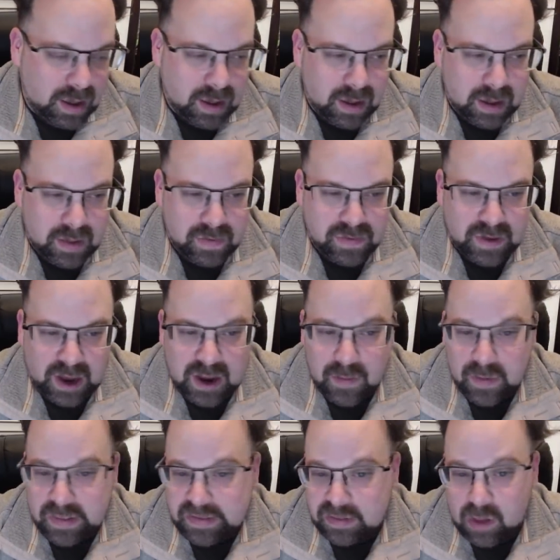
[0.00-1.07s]

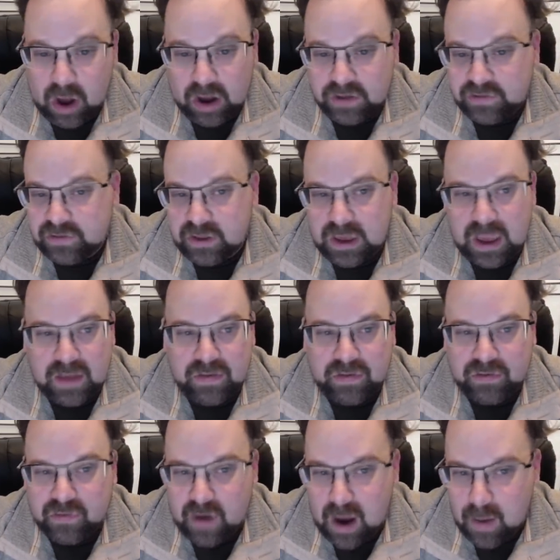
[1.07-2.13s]
indictments launched against
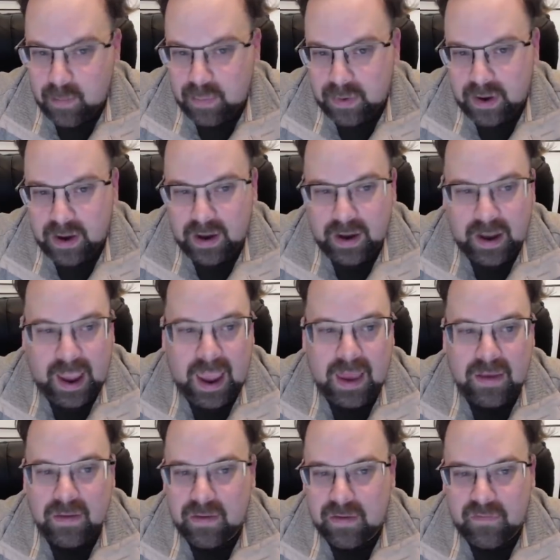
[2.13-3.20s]
Trump
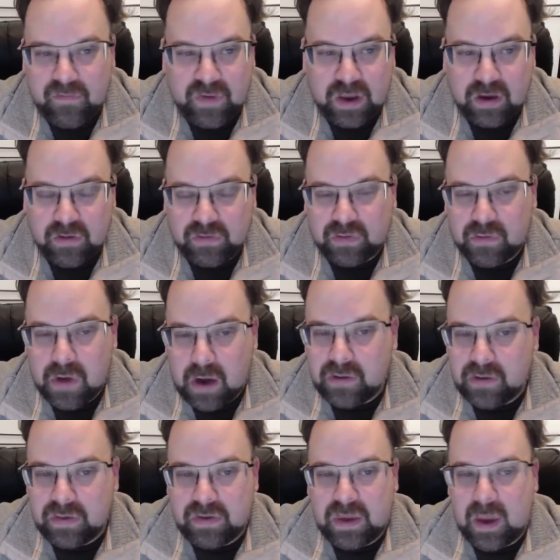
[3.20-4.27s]
and figures throughout
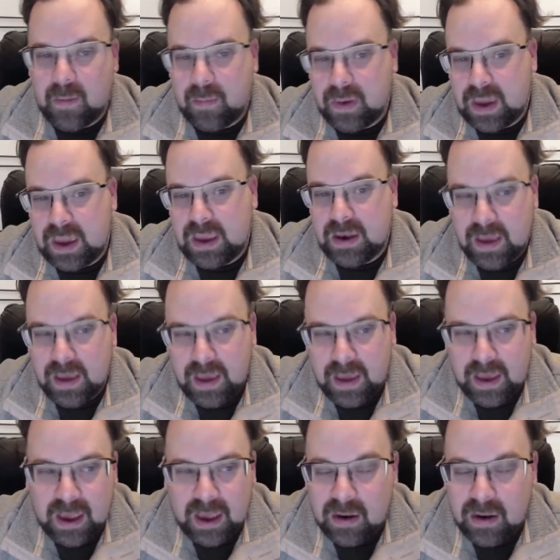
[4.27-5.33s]
his campaign
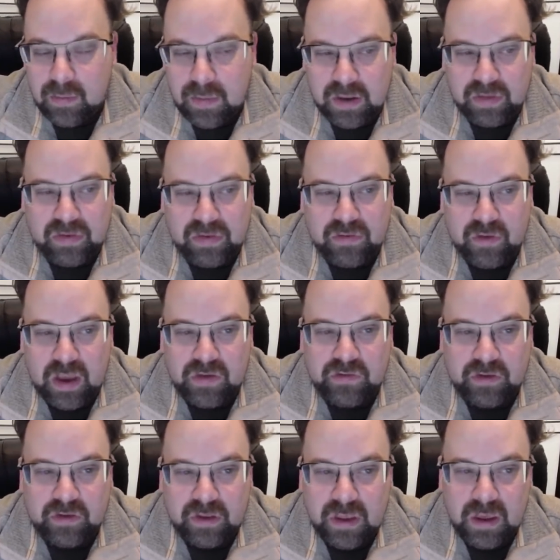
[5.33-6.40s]
and
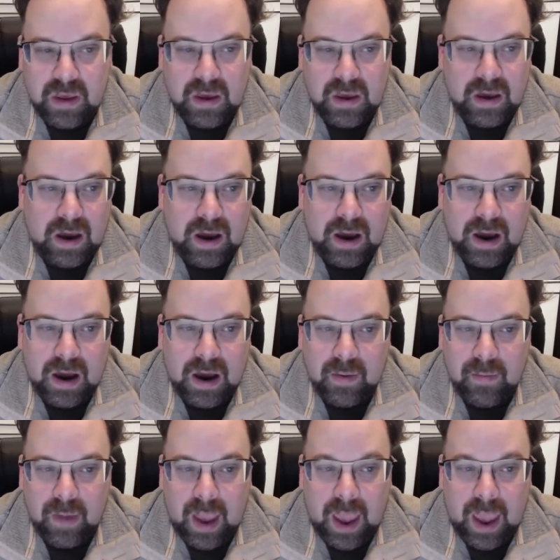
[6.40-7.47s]
administration,
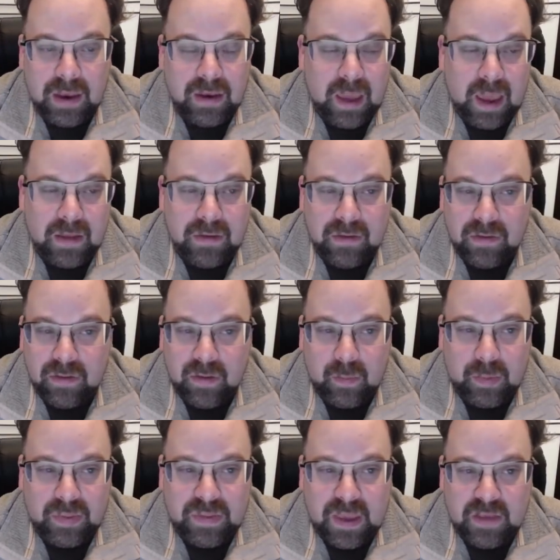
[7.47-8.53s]
and the
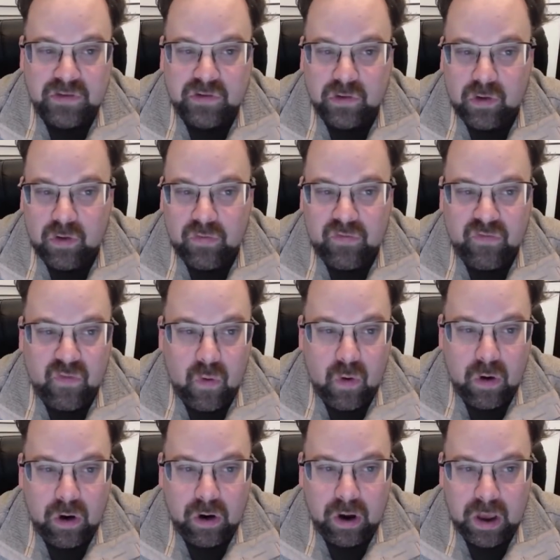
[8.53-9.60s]
potential
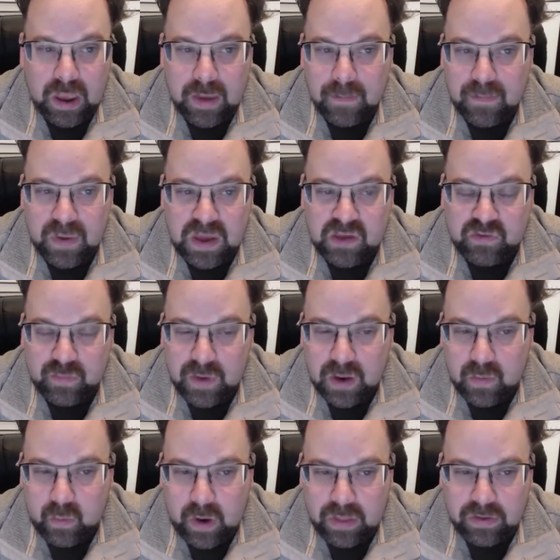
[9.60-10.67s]
for impeachment,
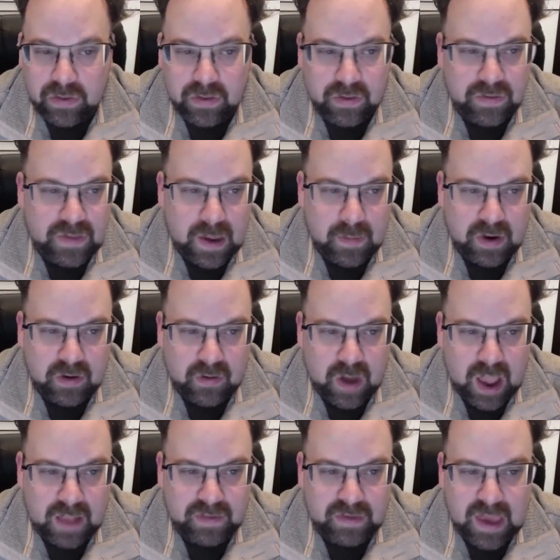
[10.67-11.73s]
whether the
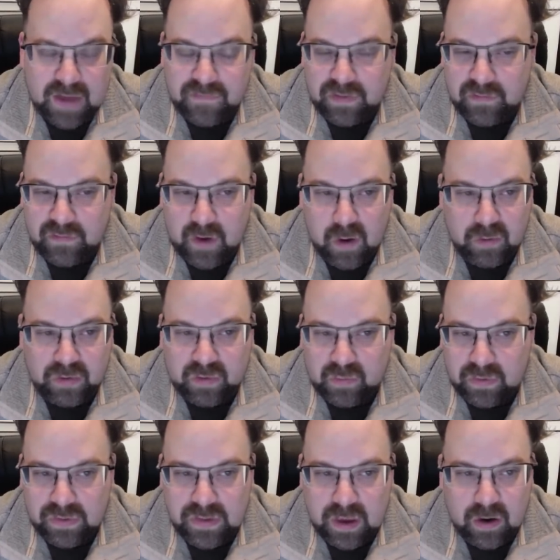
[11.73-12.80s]
Democrats have the votes
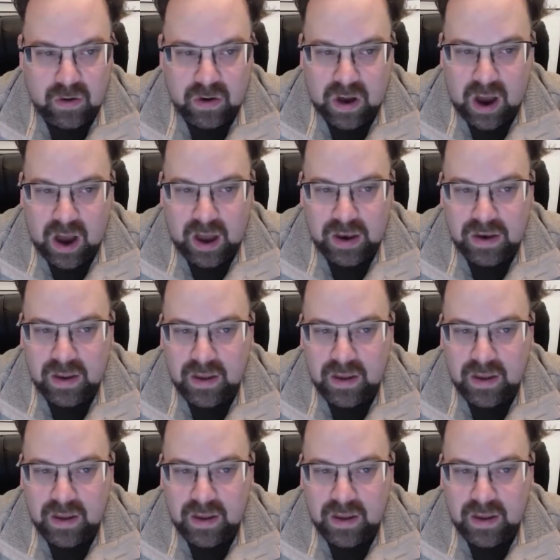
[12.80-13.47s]
with neocon